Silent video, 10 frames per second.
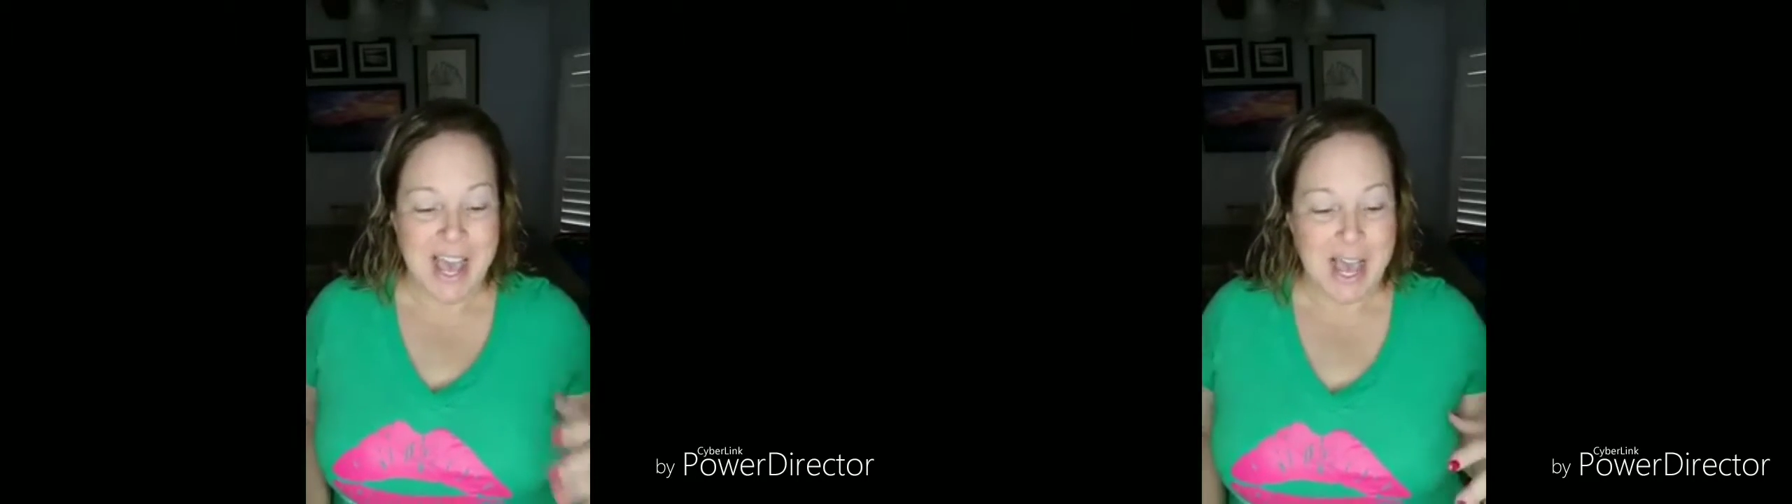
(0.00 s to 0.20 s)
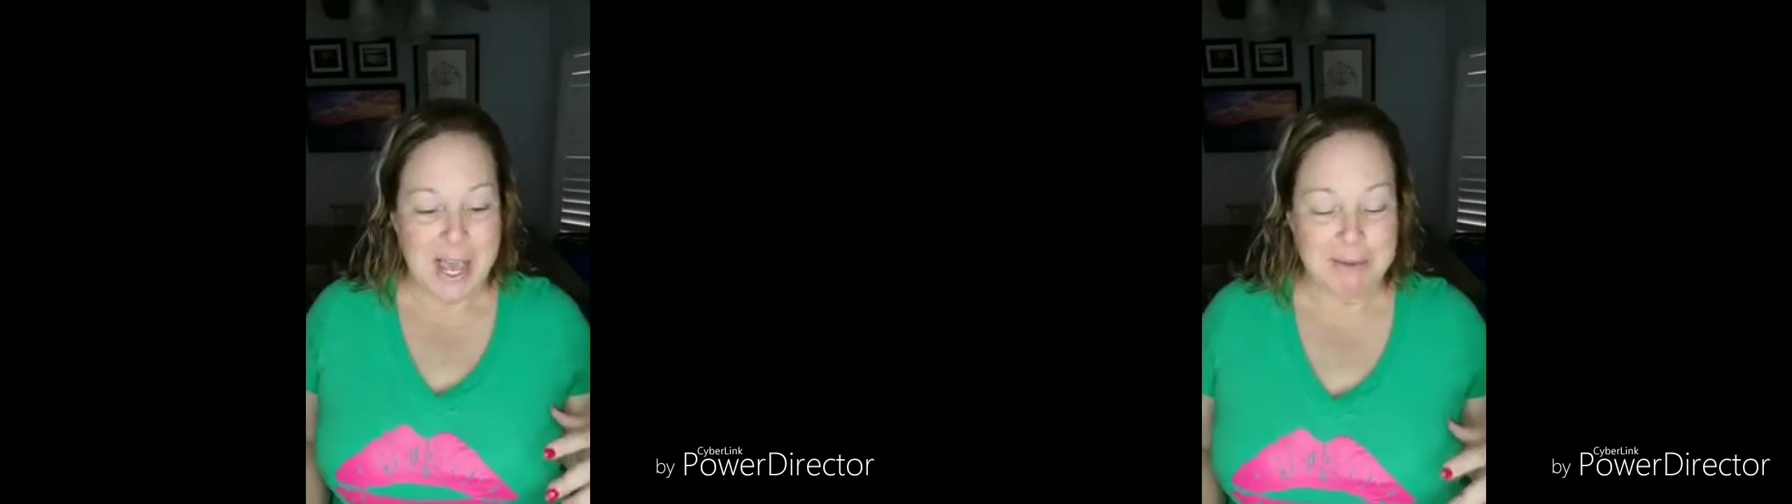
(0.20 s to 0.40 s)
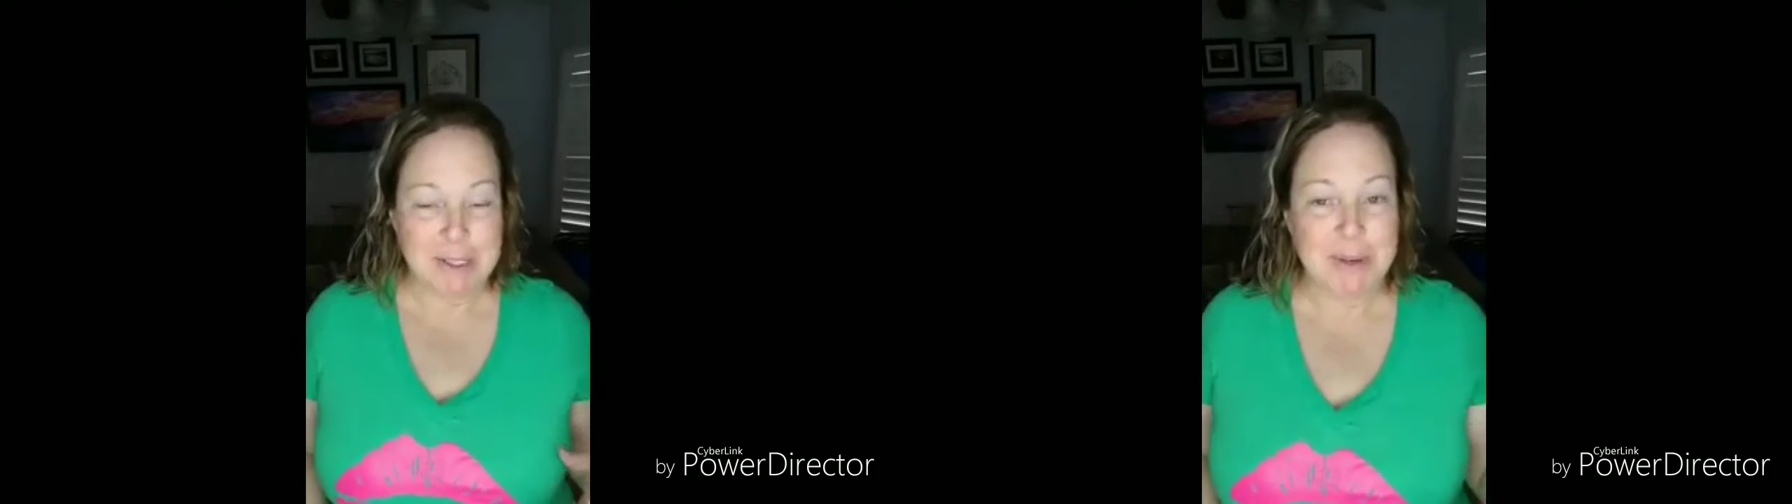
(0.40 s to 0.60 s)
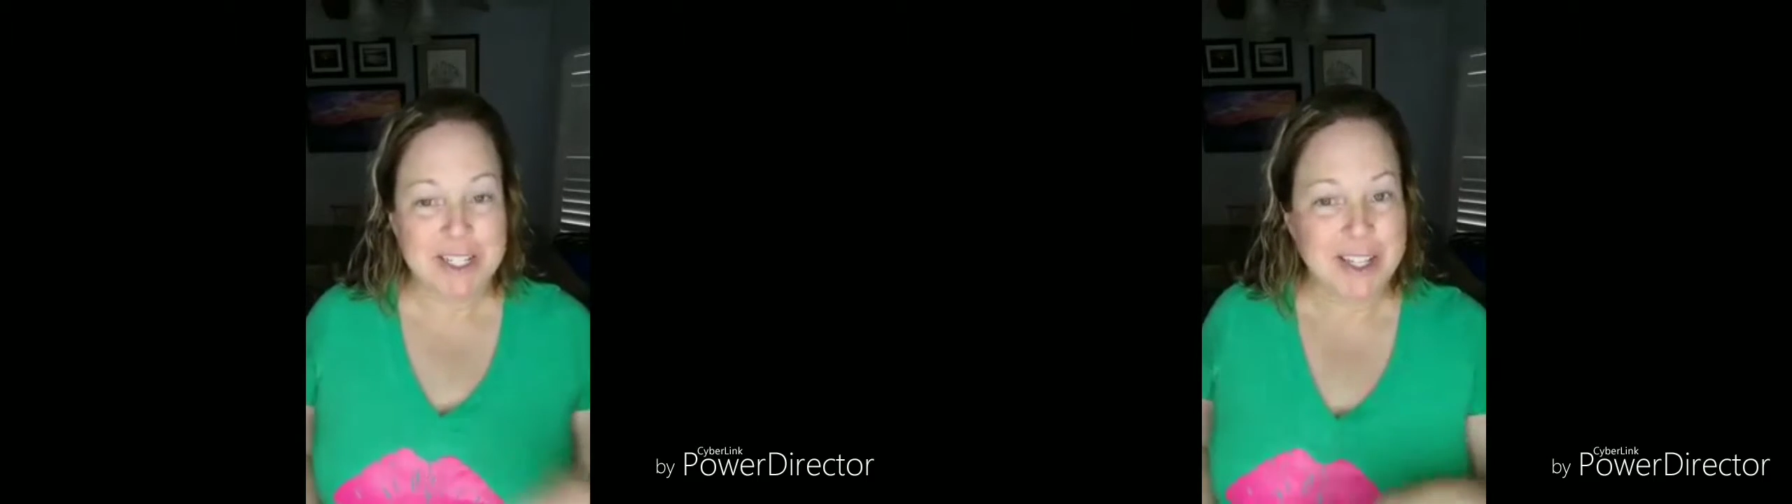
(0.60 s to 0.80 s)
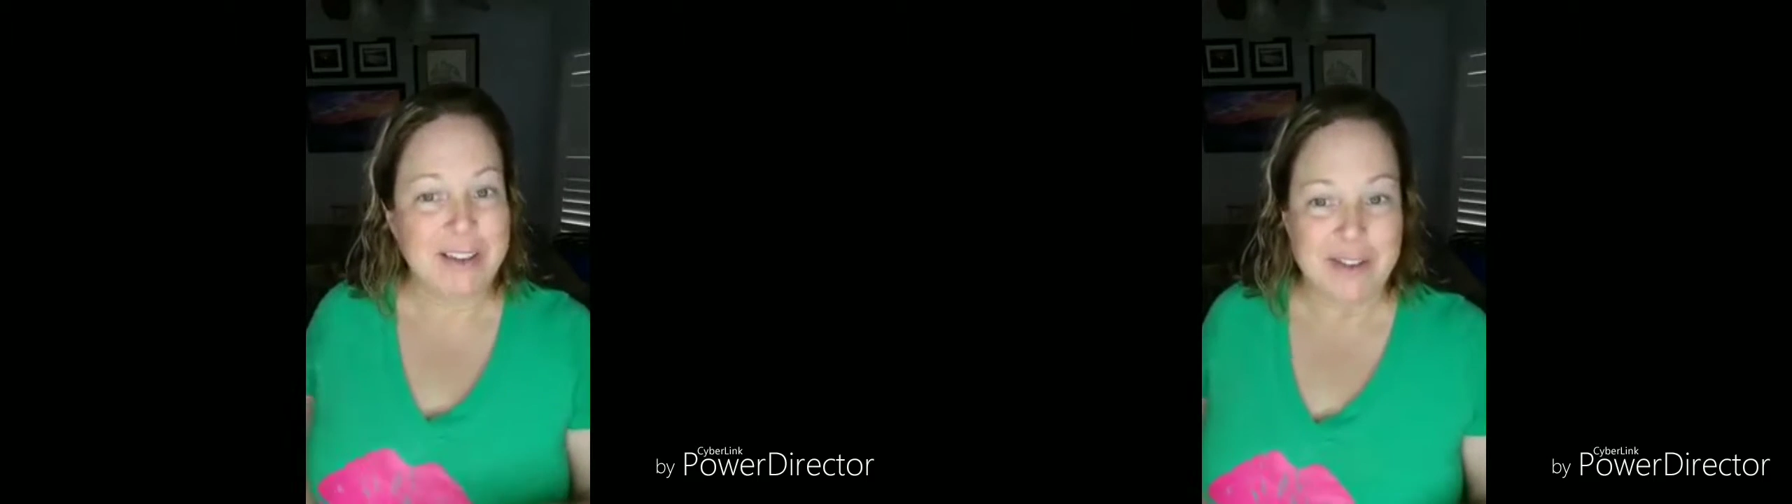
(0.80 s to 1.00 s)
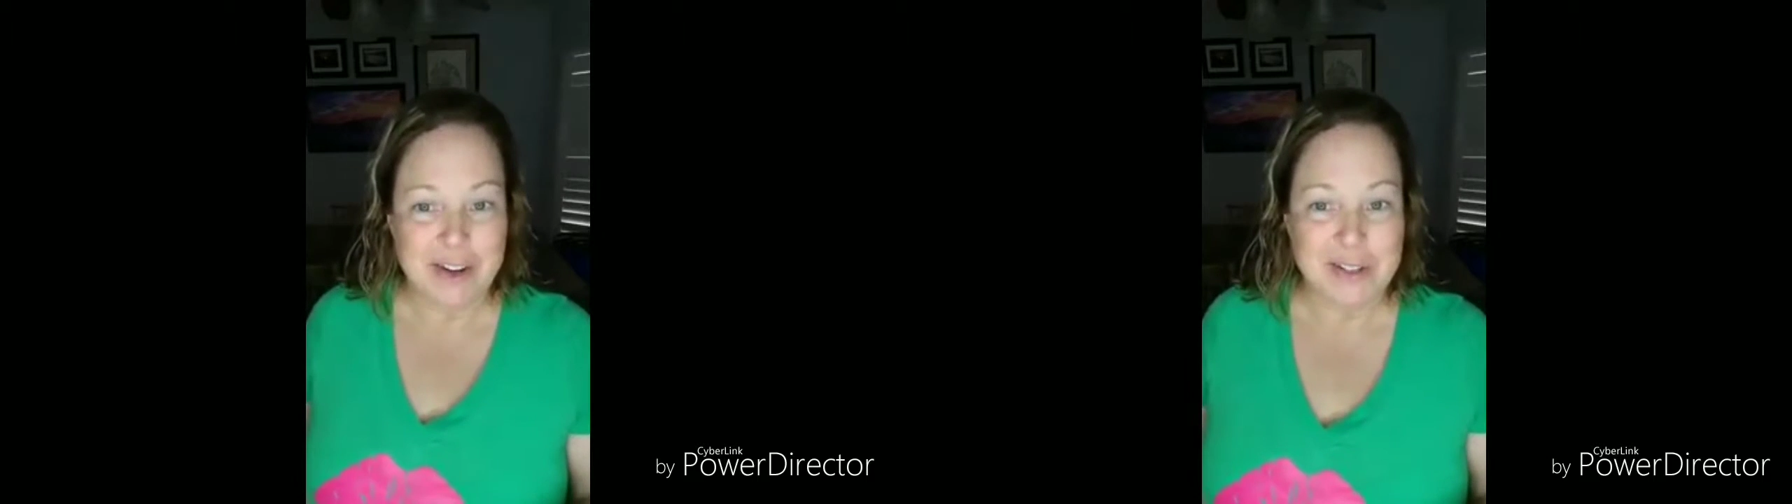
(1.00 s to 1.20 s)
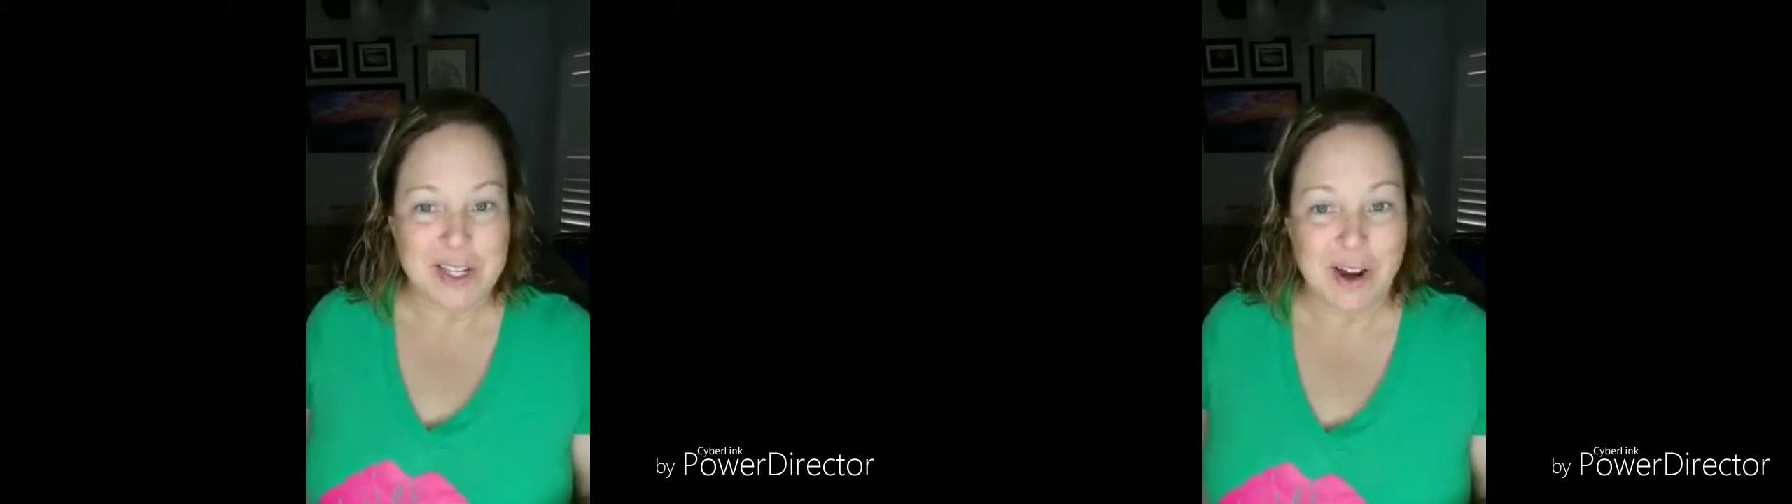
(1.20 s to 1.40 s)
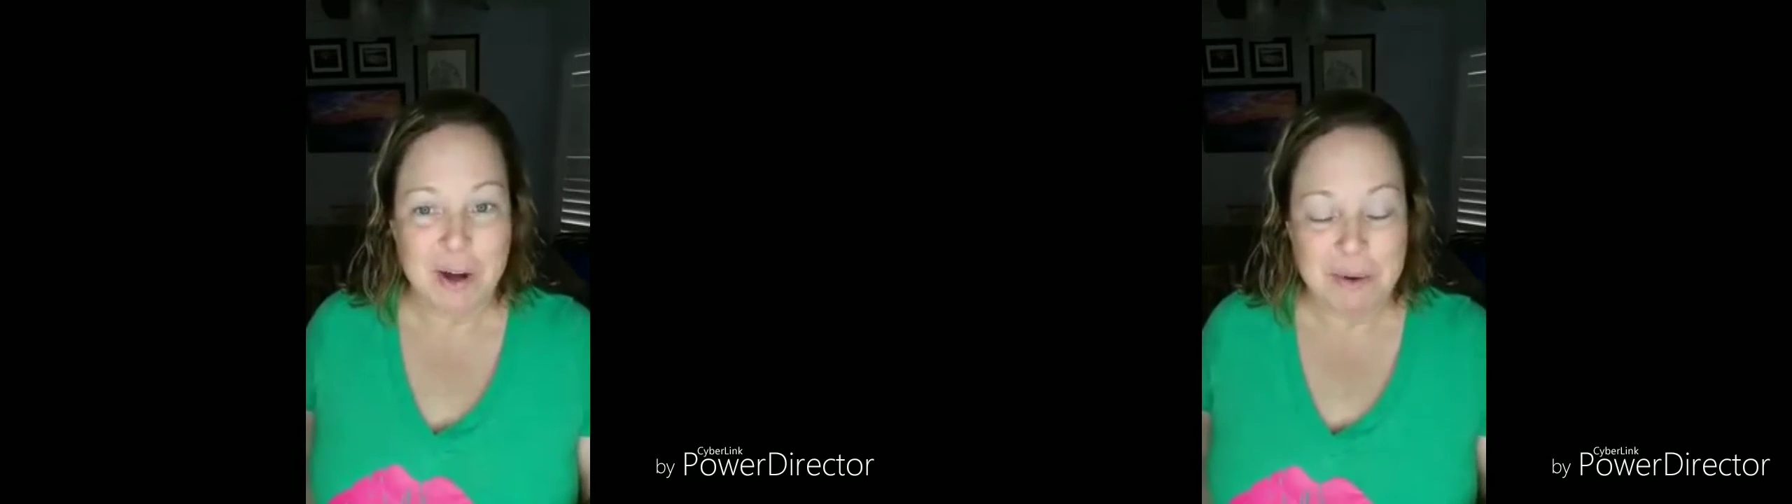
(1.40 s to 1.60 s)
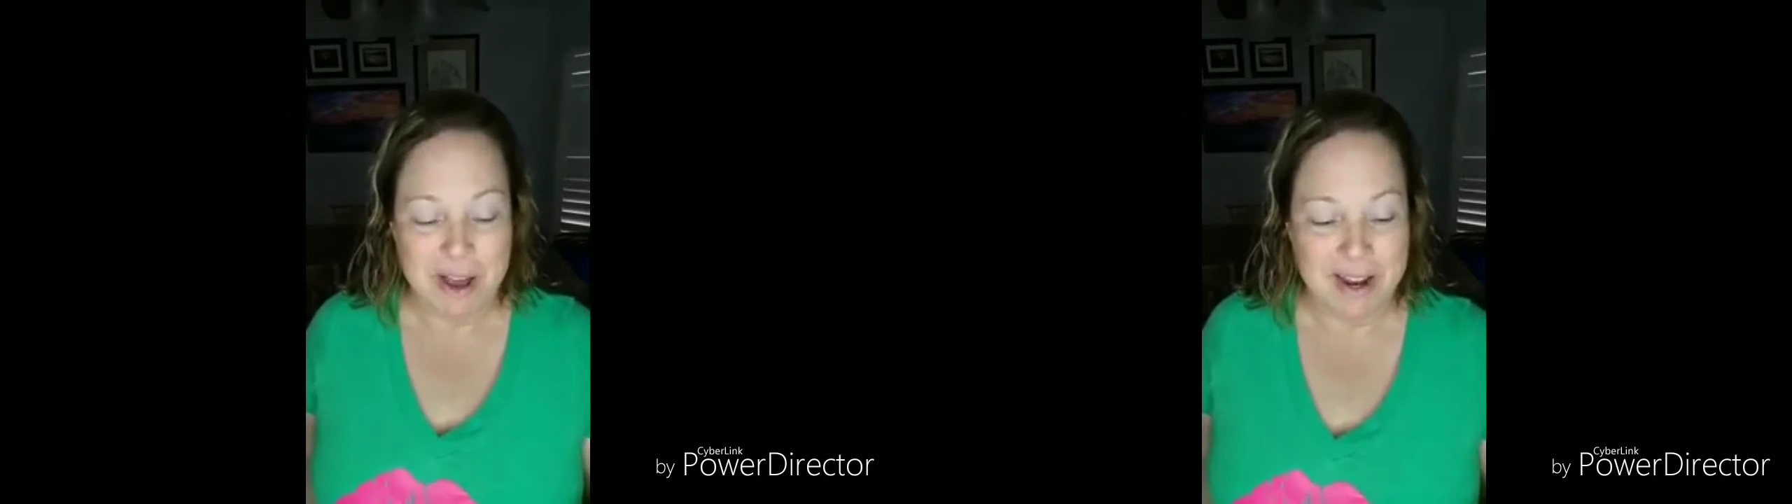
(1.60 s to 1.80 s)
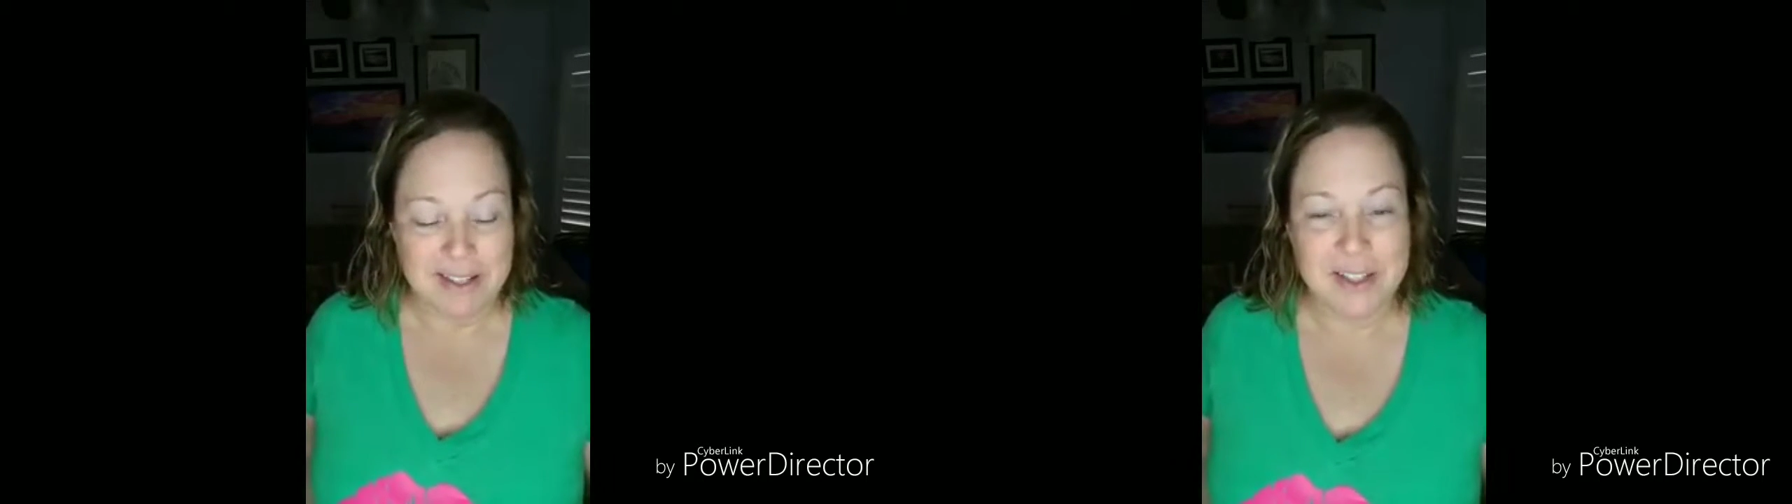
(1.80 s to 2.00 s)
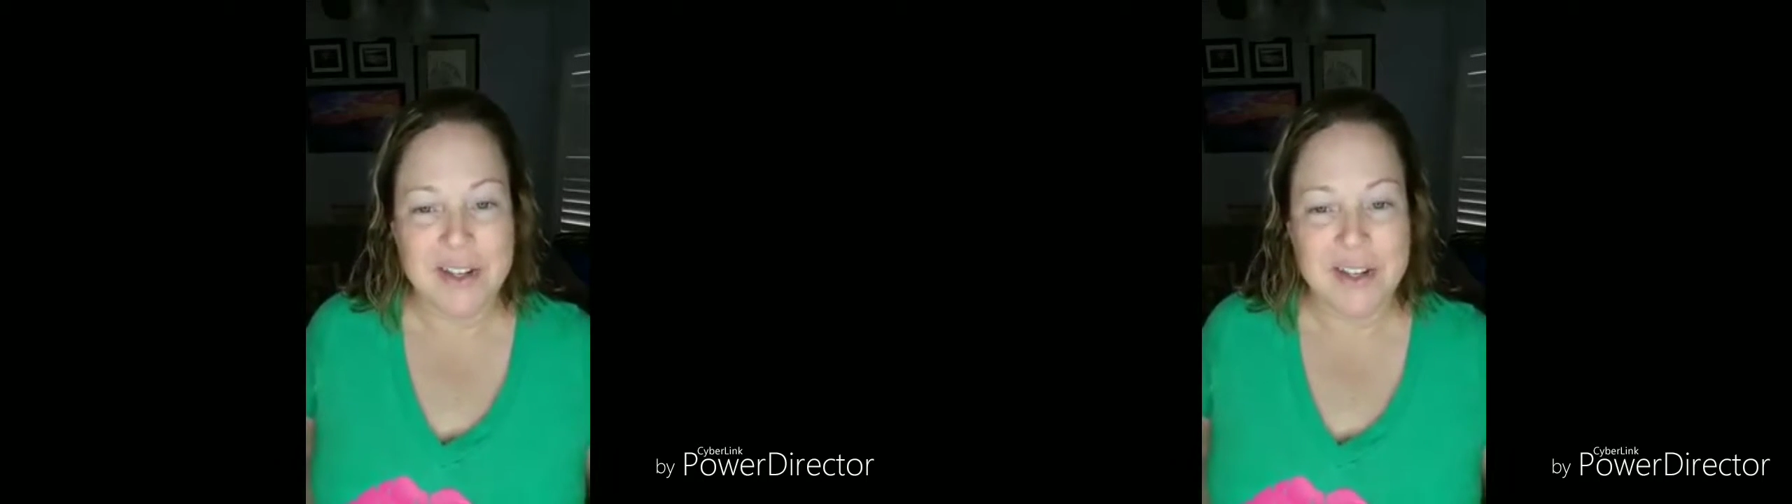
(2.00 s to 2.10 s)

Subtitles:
especially if you're using our products.